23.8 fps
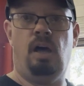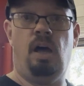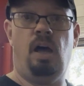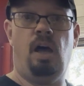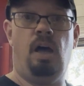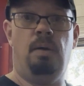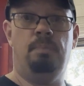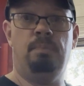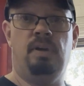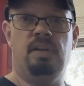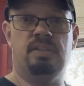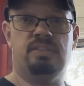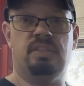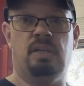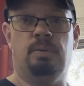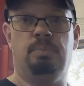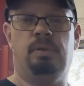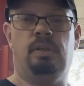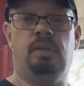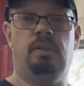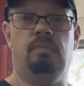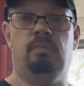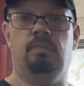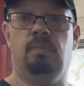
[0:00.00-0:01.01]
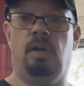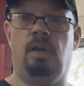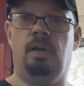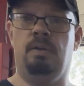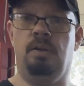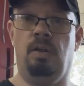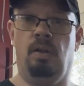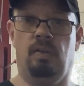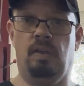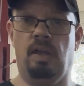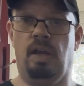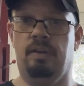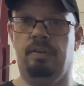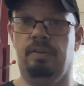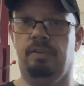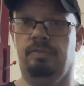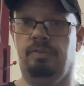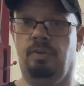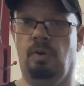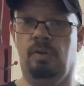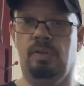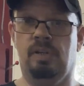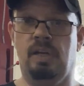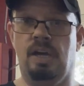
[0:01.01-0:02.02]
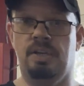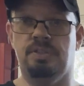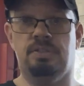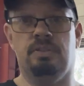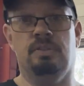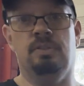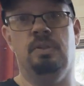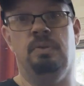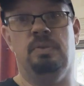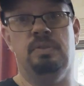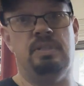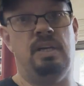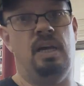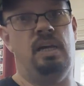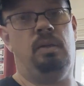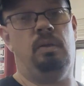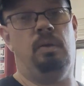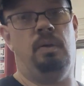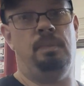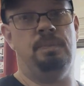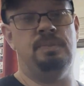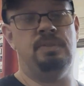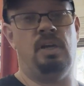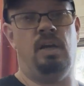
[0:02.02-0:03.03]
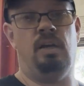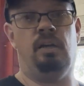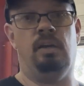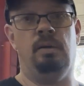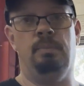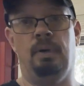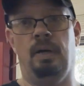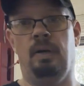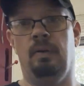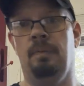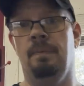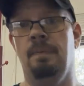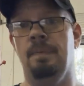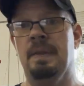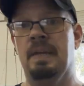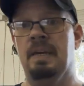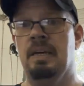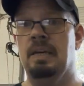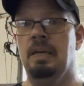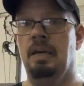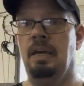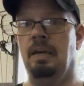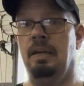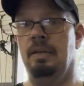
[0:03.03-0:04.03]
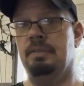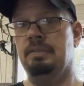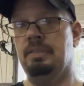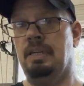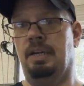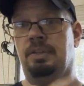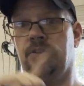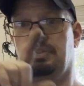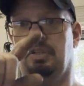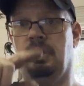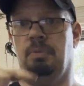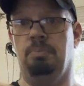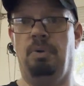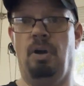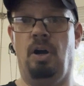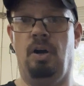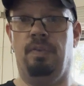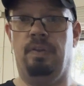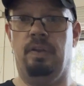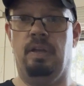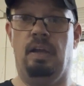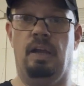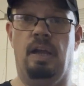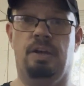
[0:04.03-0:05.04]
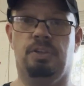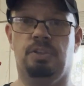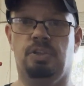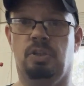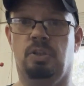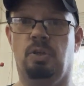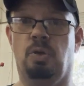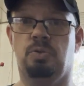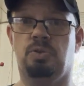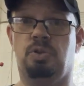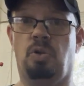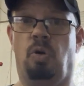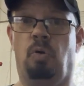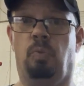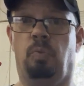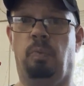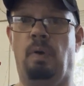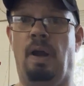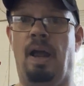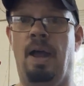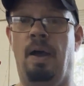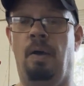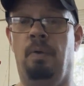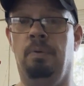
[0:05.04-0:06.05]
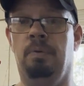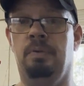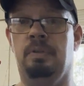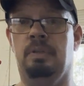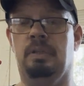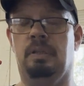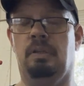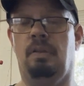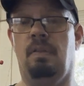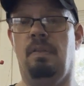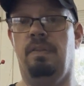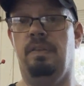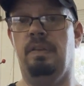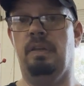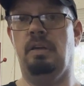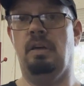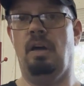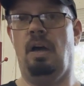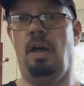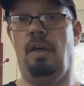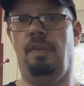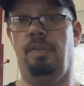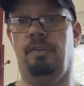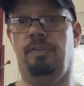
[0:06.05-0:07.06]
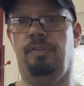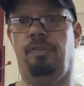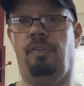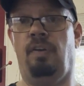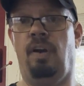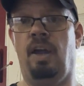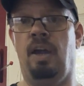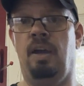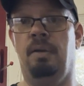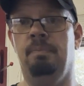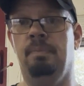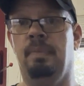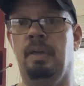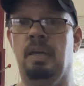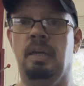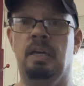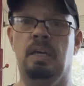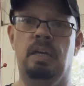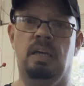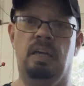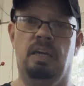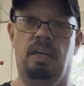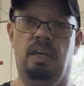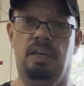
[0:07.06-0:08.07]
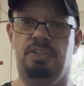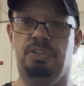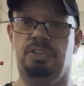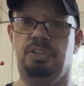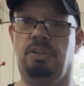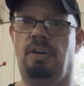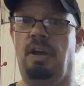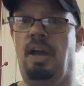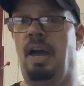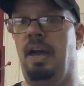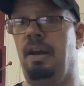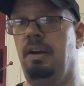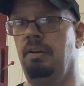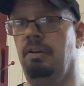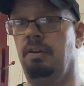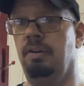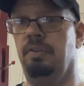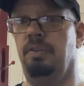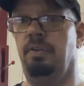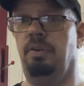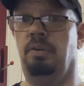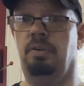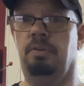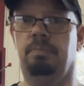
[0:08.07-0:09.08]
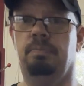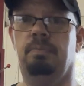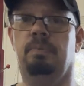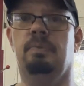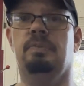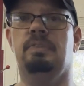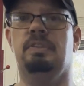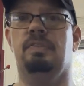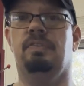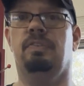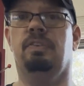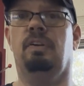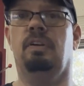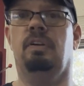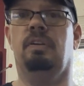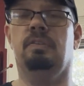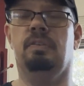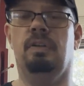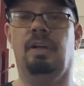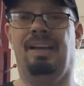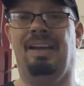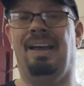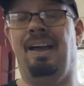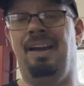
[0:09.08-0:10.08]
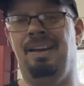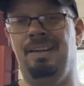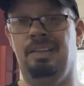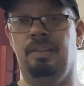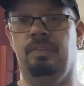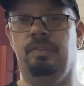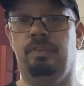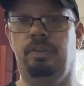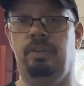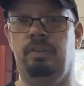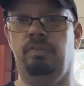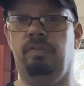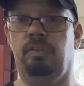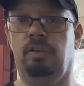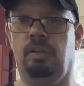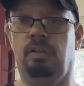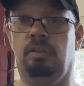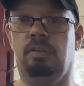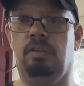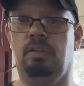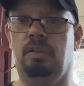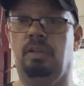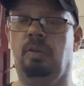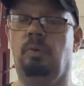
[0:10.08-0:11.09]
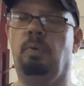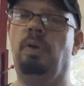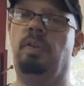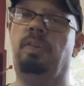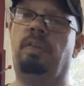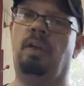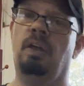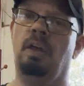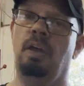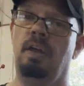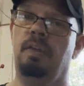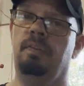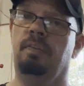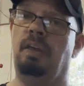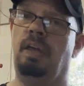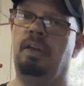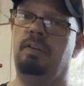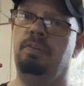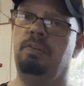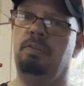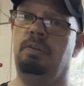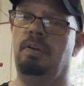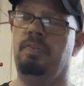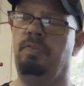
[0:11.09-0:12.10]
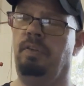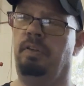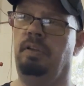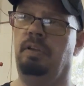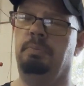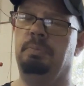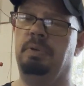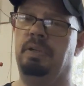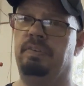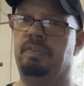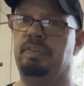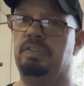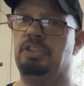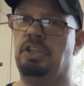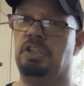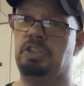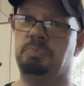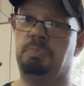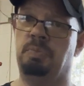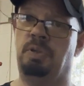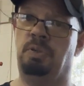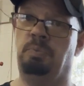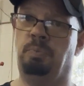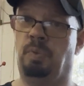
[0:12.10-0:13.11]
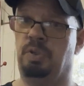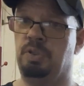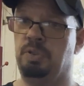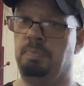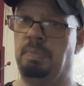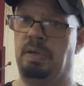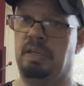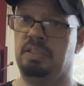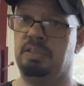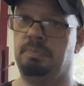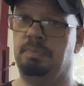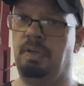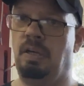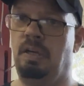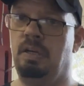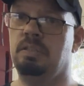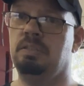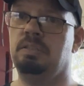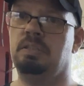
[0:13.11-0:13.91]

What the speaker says: assembly. I know a lot of you Ford guys will know exactly what I'm talking about. It's actually a bar that actually goes around the frame. Hitch or header, they're kind of difficult to deal with. They do have a little bit of adjustment in which makes them nice.